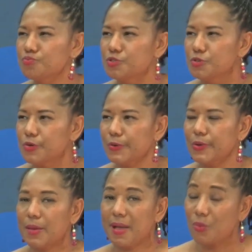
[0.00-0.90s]

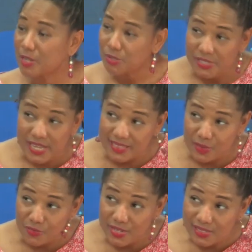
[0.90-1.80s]
am I willing to take that risk?